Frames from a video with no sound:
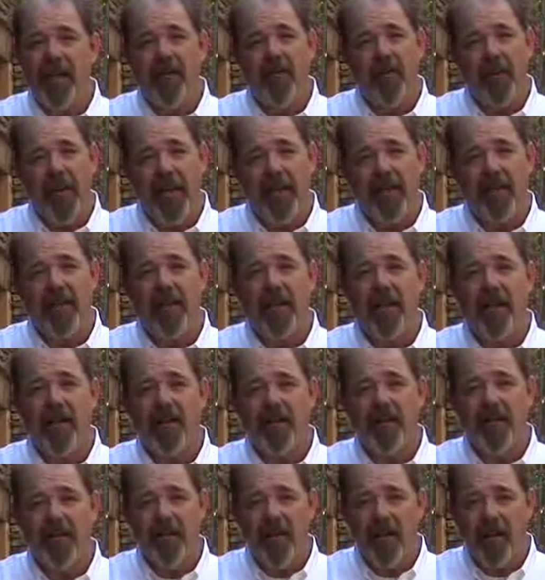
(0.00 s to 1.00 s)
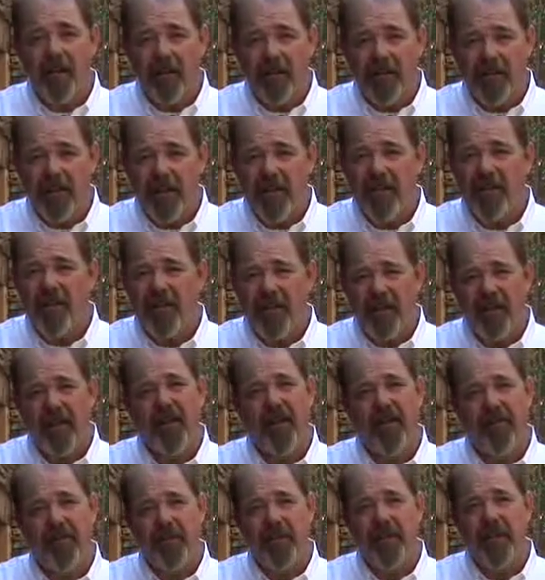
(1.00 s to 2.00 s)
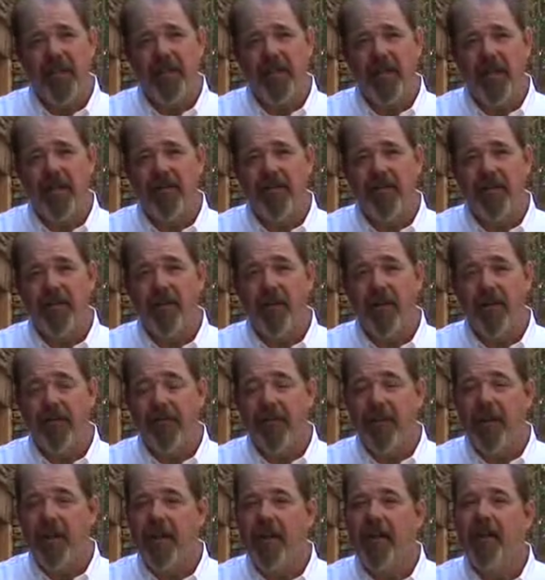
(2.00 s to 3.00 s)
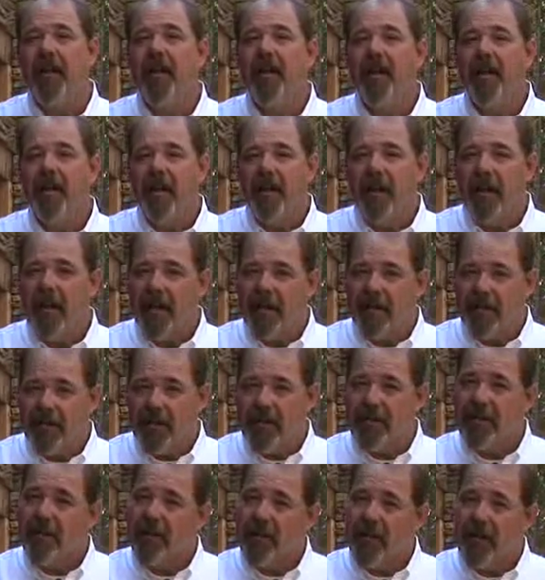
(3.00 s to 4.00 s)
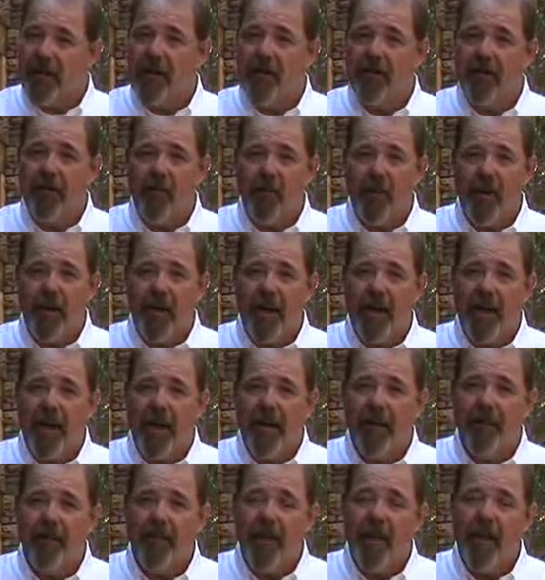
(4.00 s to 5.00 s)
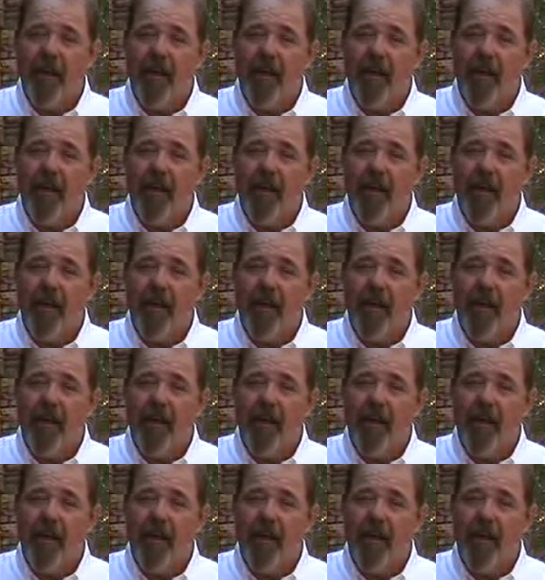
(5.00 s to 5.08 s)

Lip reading: and we installed just a little over 600 square feet in just a little over 1 day.